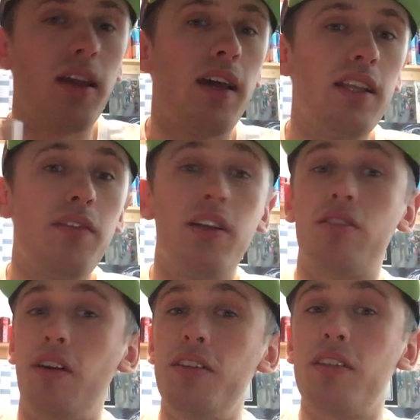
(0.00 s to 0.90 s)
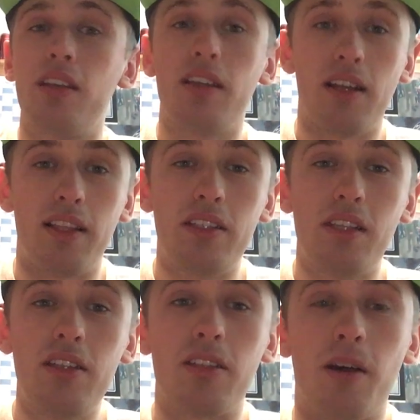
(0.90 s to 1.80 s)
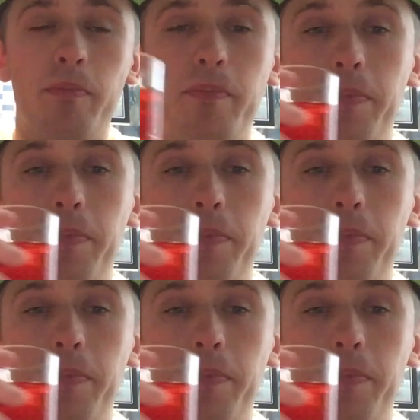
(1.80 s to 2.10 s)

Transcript: Nevertheless guys, let's taste some.